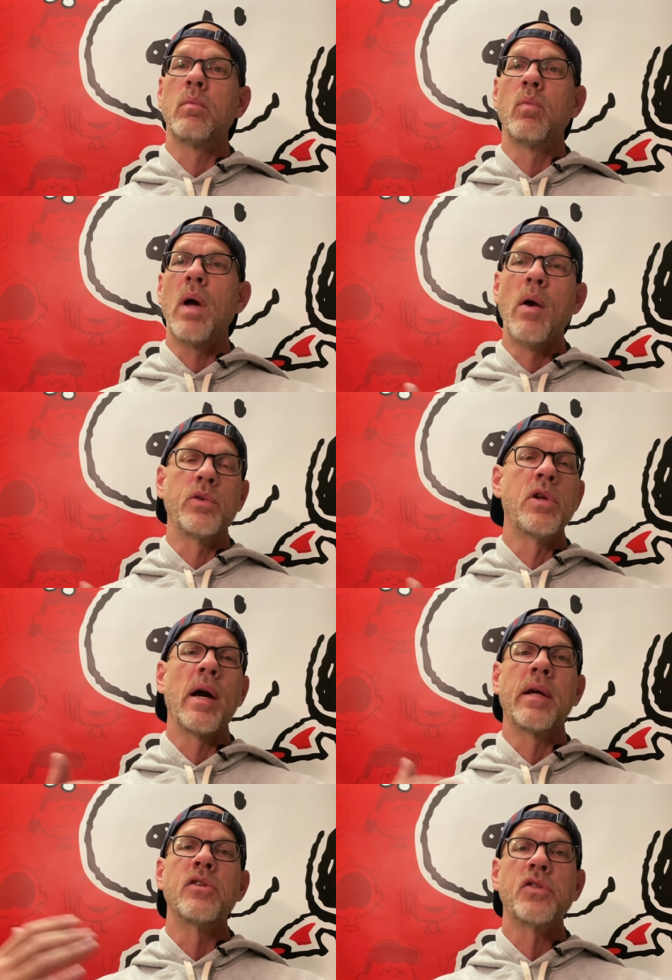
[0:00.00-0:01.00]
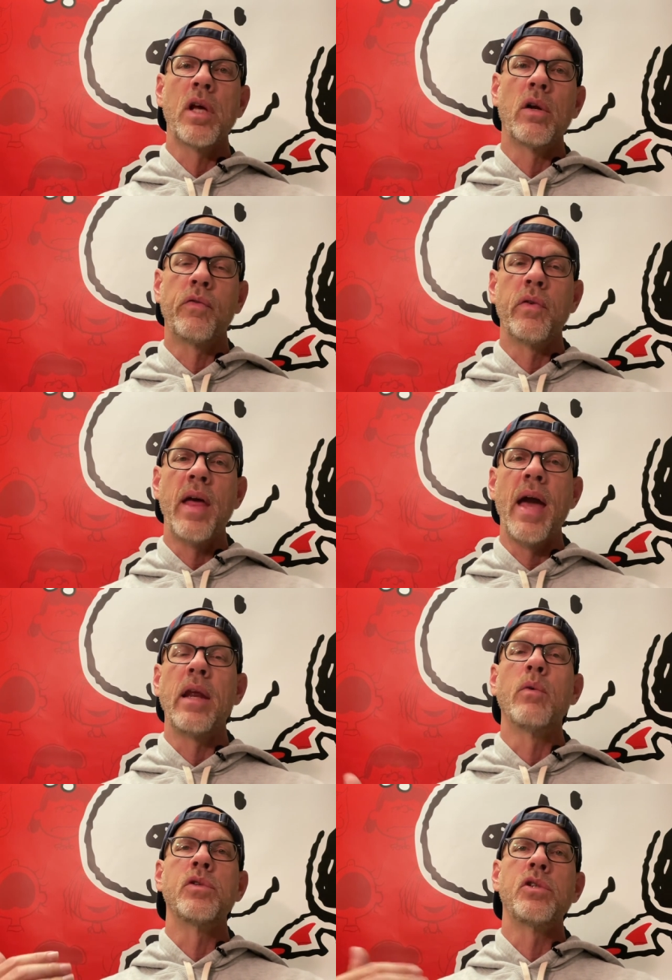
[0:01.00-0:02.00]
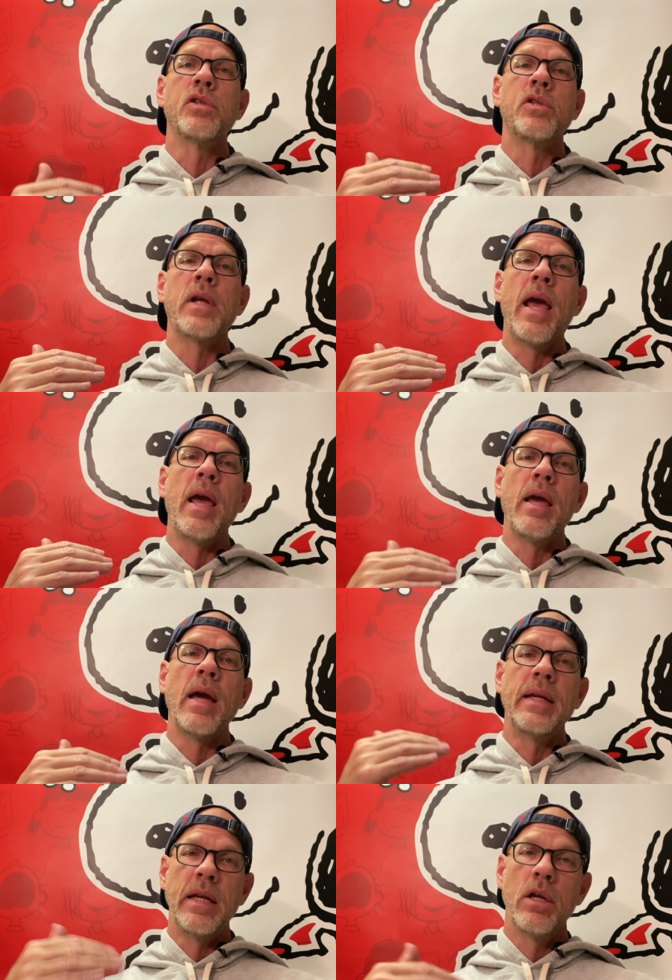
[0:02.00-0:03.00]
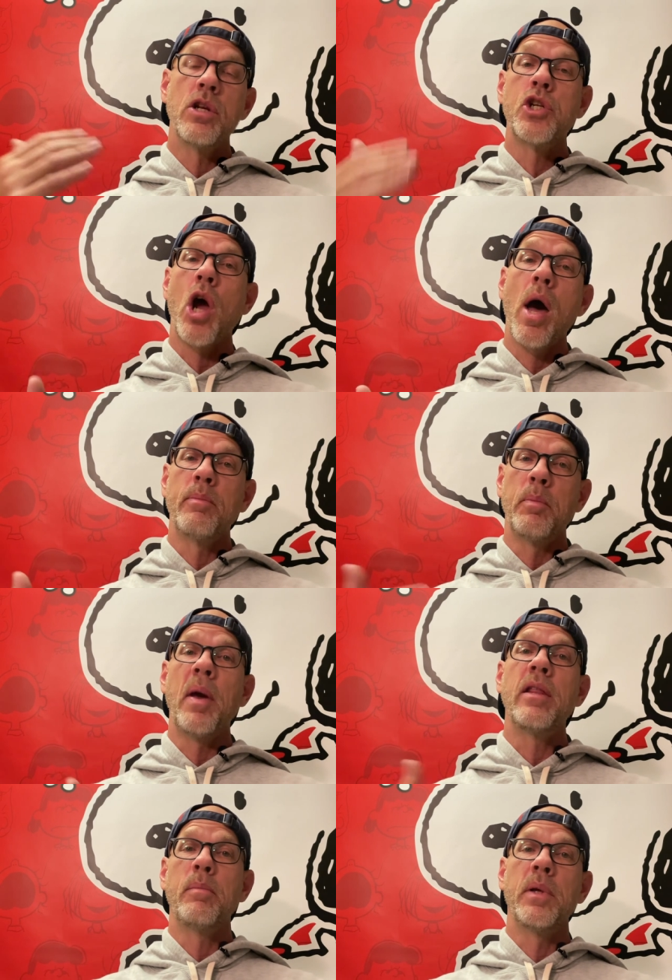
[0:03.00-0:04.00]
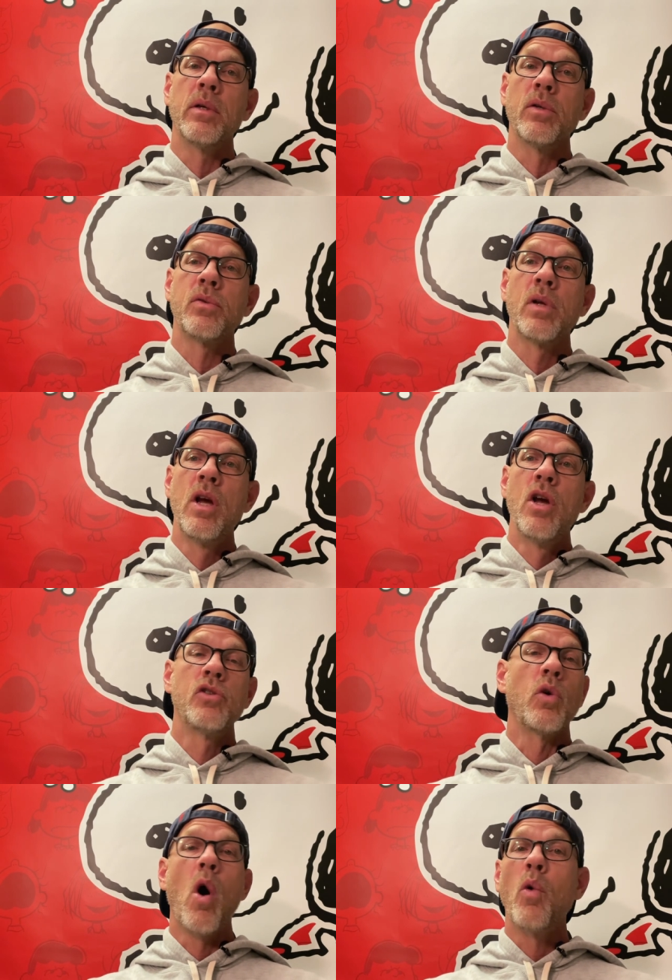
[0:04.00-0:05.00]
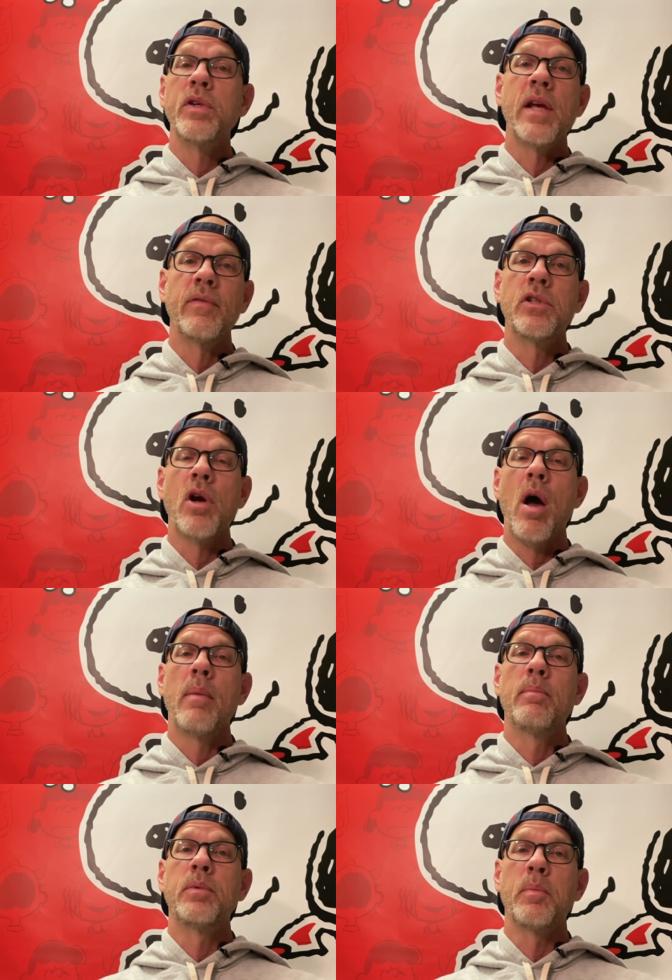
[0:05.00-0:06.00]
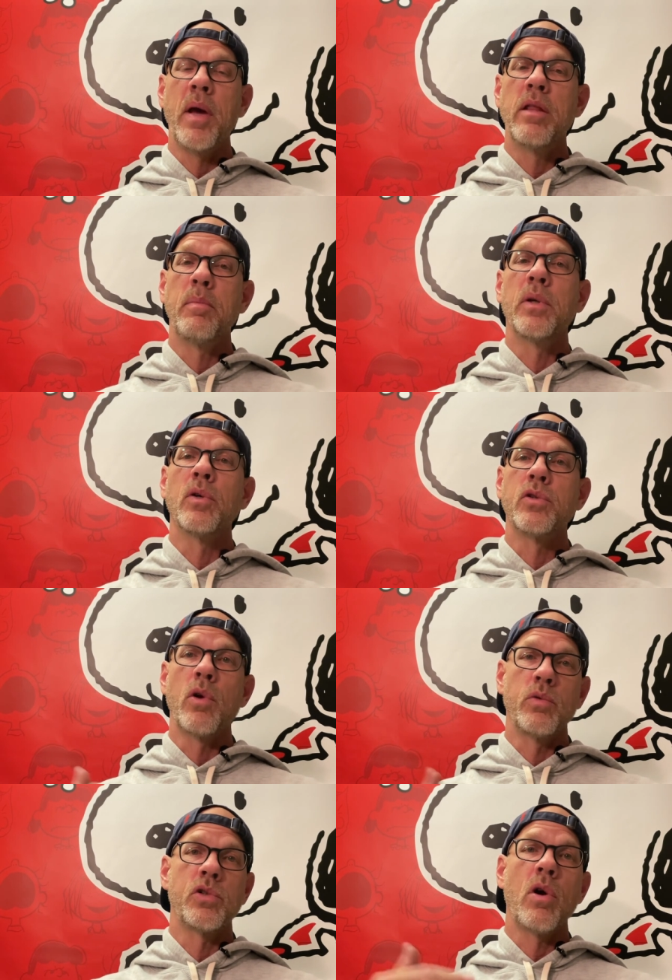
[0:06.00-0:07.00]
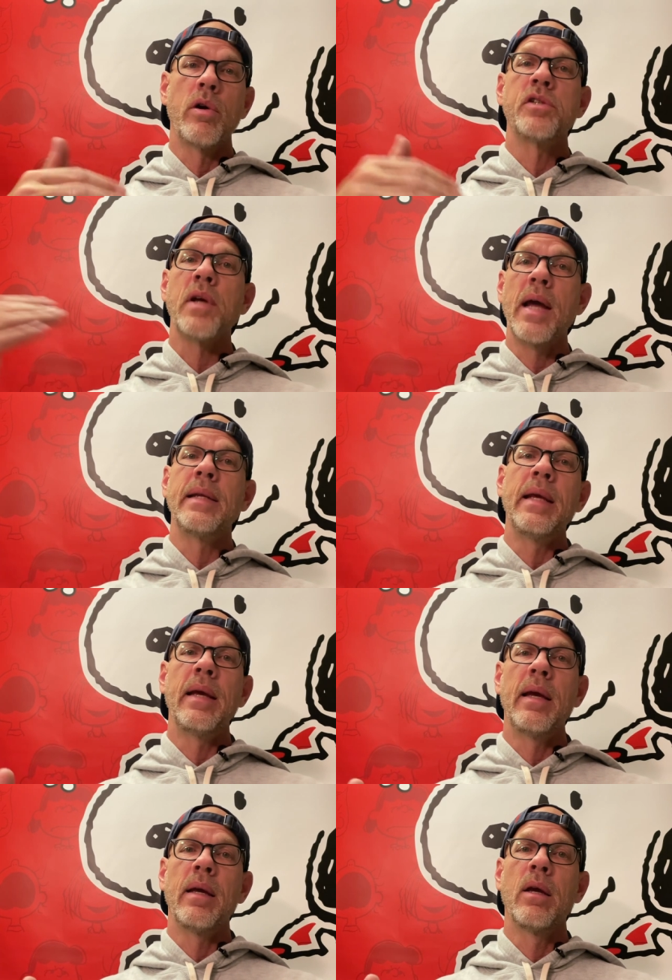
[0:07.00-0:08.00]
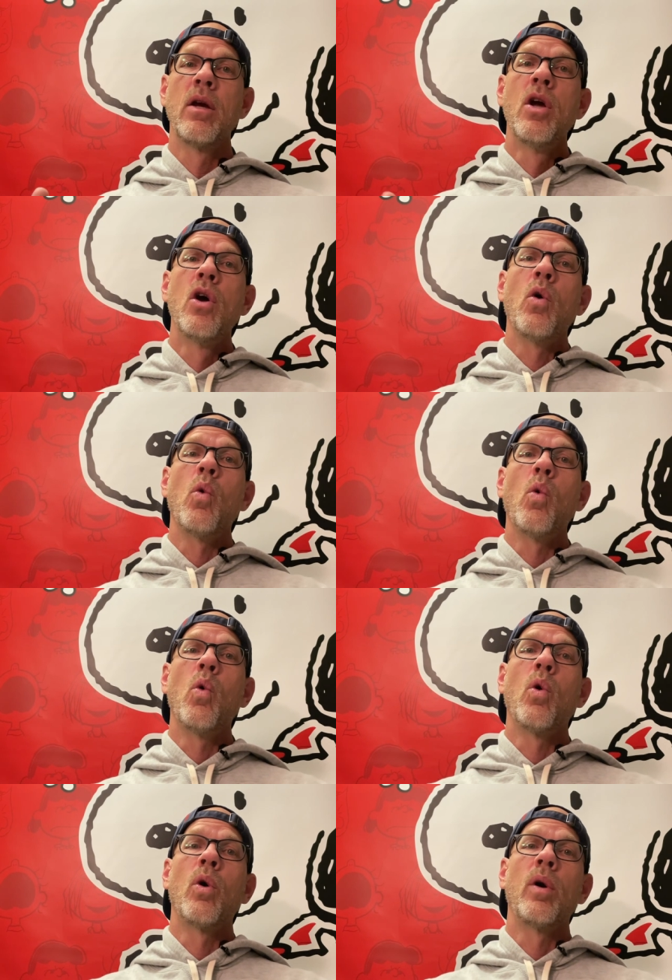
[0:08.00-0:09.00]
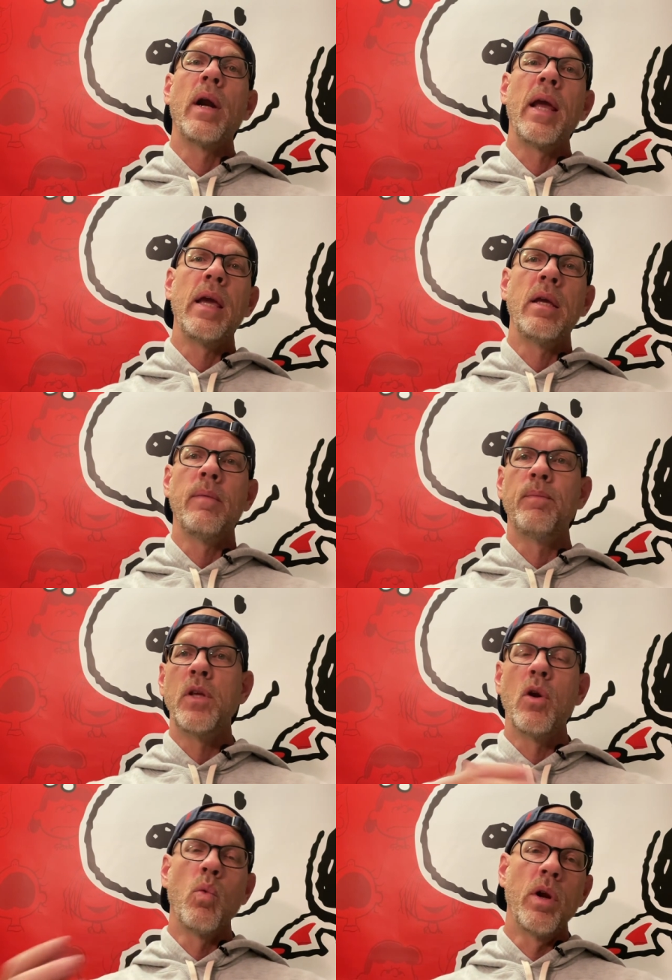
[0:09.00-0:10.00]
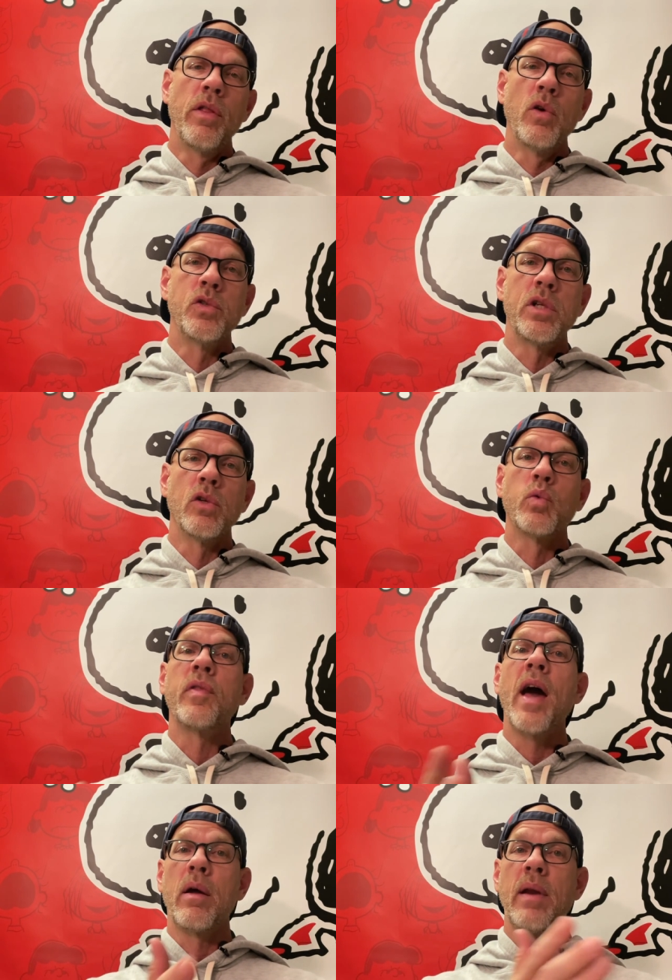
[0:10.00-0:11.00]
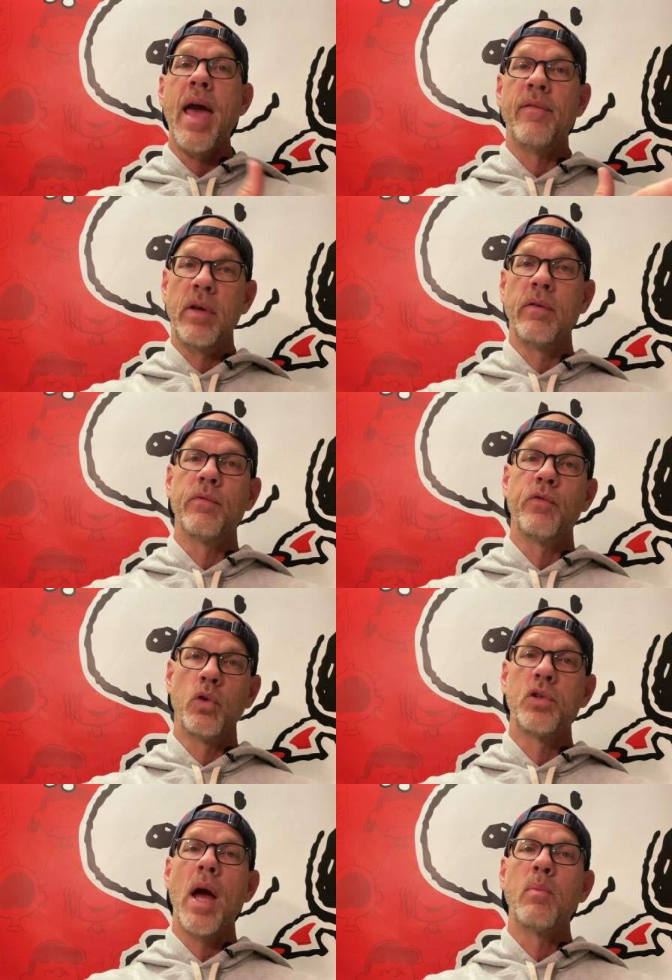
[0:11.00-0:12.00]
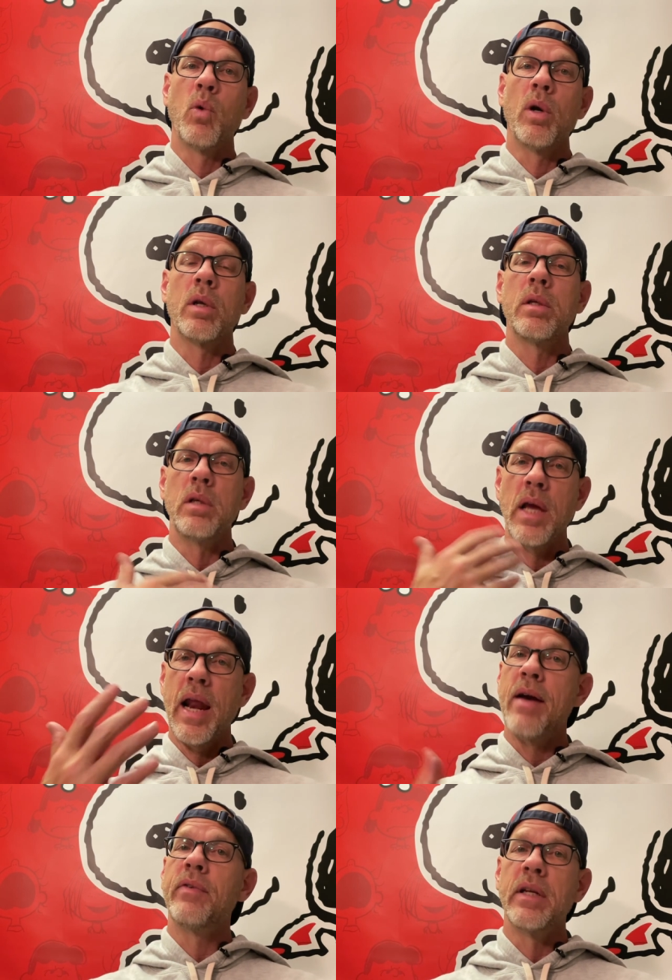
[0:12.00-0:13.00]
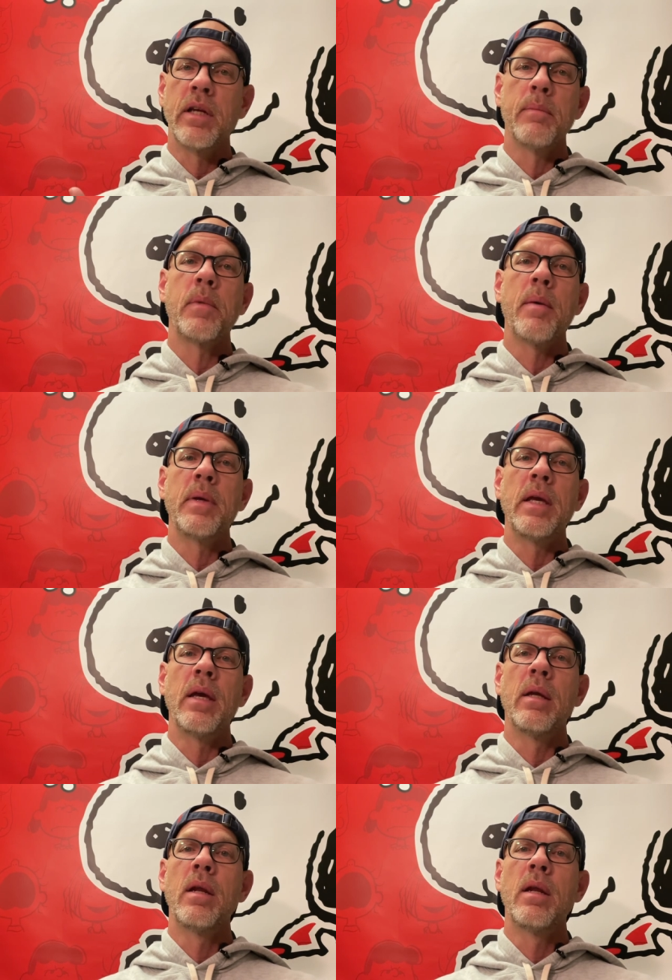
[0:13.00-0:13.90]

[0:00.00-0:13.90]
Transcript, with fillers: I was not going to settle for that. It was just a I needed a job to pay the bills. So always have a job to pay the bills. Don't start a side gig or a you know one of those deals without having full-time work you got to have income coming in